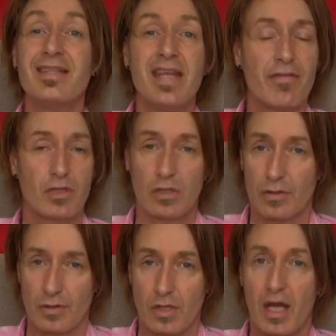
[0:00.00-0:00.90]
Never
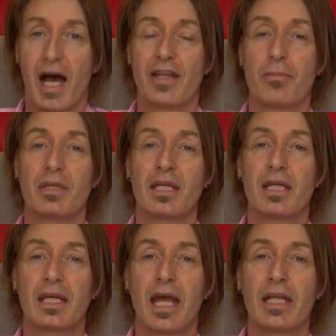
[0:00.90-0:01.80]
does. At the beginning,